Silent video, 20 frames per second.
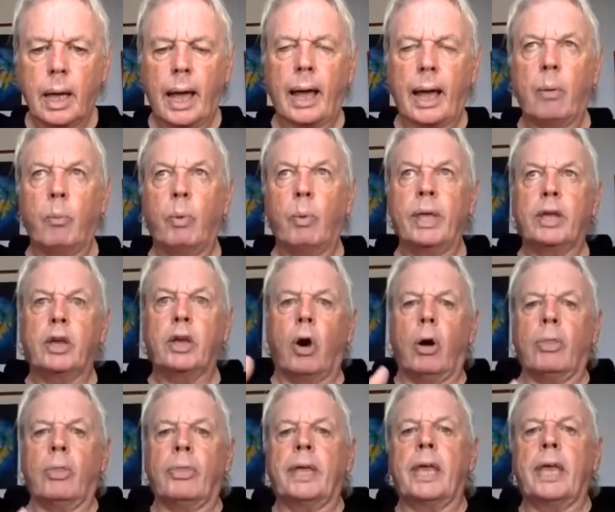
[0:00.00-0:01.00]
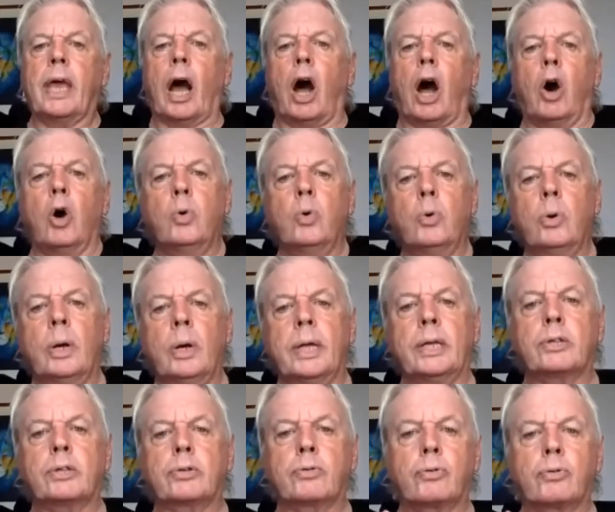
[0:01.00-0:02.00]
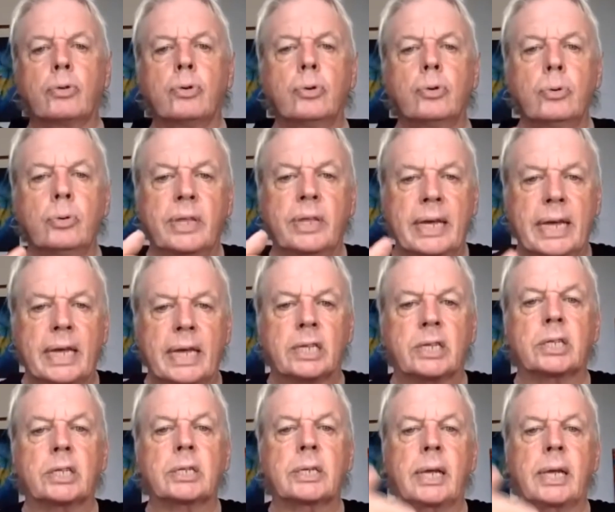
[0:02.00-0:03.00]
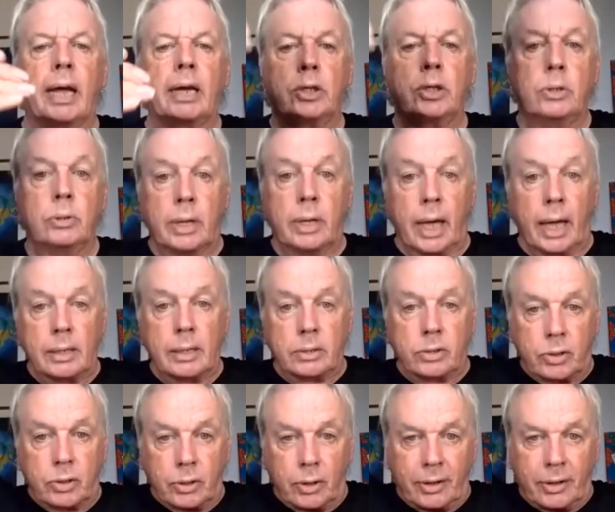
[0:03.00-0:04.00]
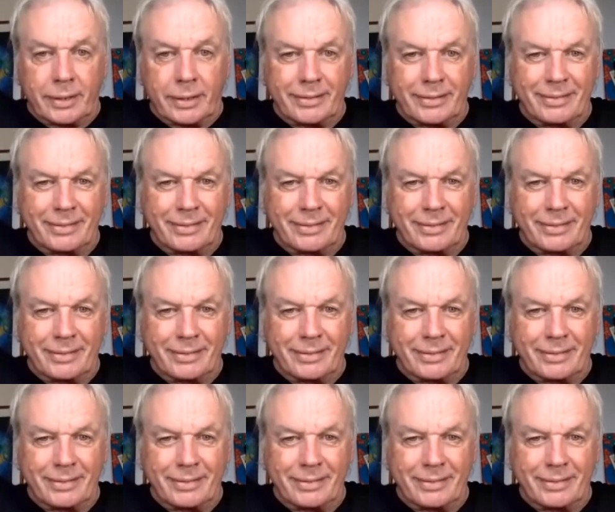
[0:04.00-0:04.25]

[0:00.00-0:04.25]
and we got the only through this can you get to God.